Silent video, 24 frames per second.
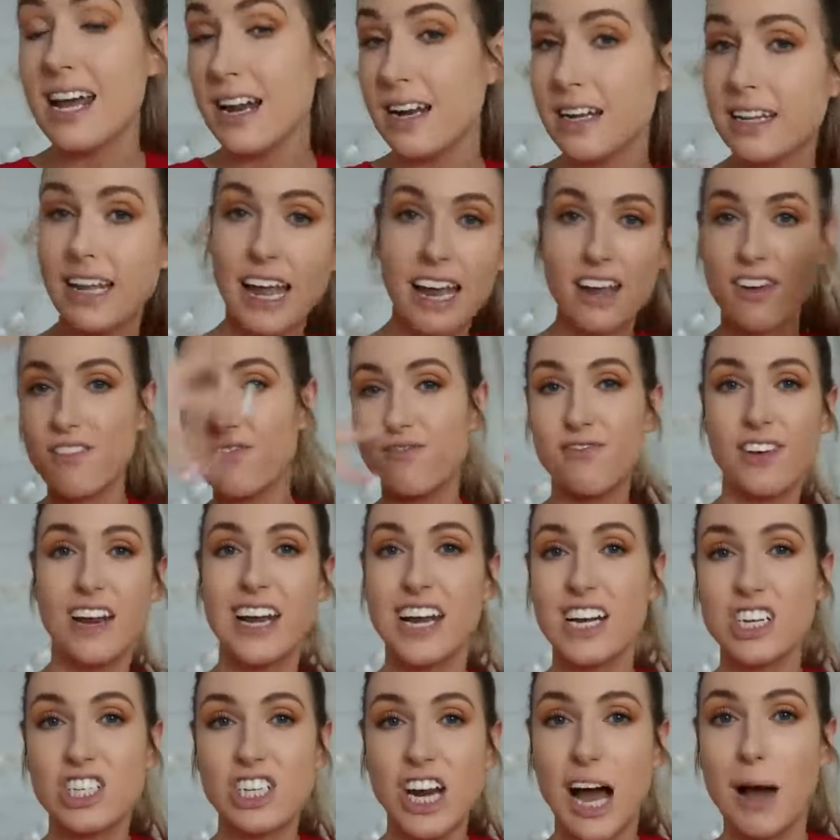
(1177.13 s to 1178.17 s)
it and like
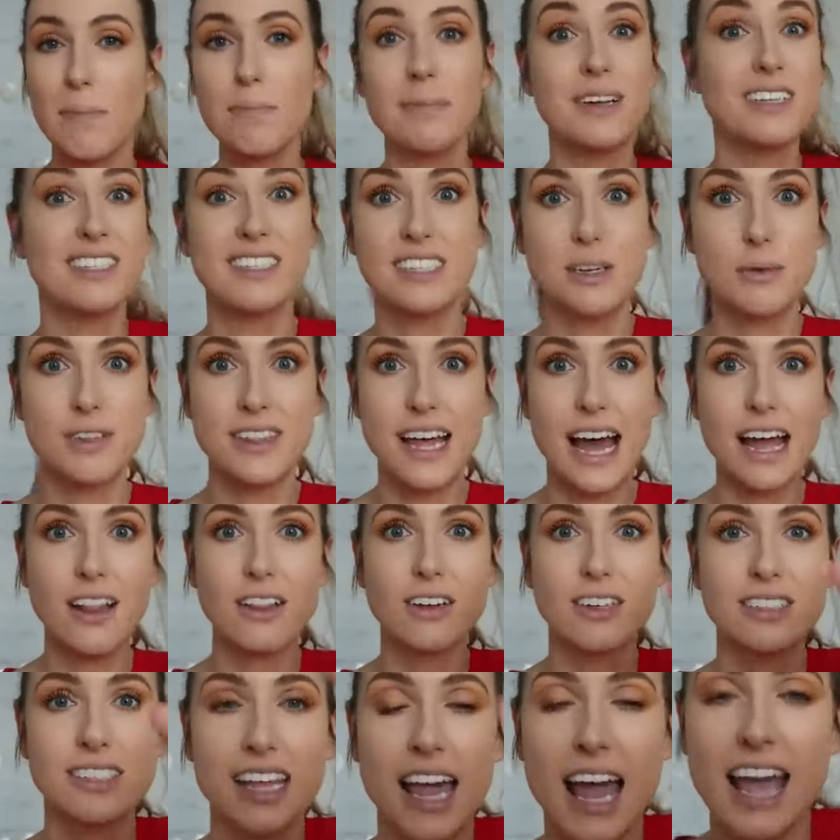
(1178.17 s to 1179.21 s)
finish up and see what that
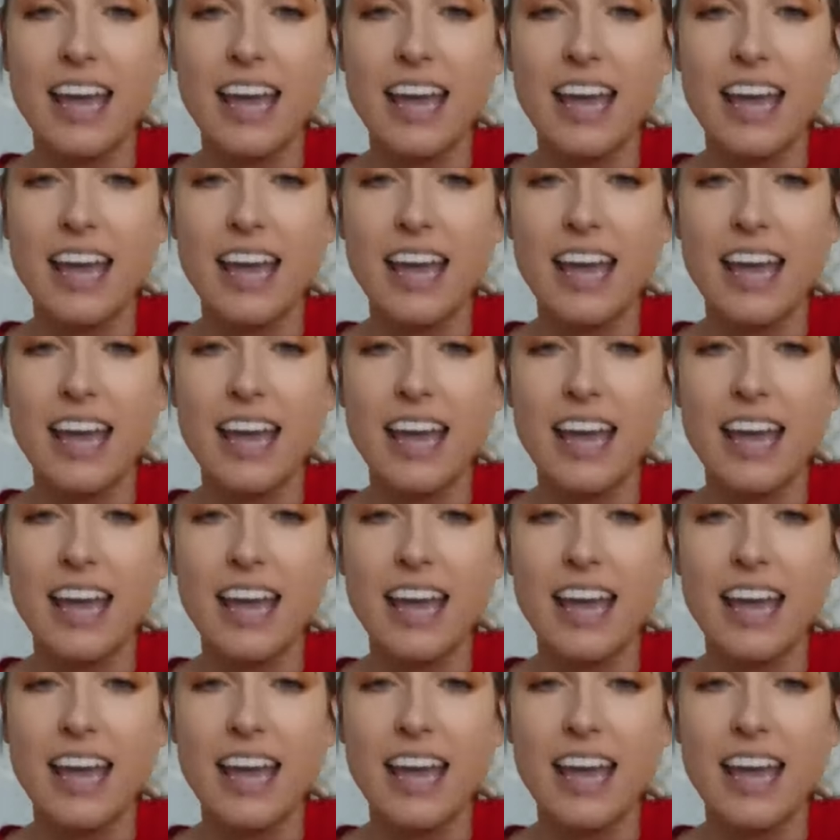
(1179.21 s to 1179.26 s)
looks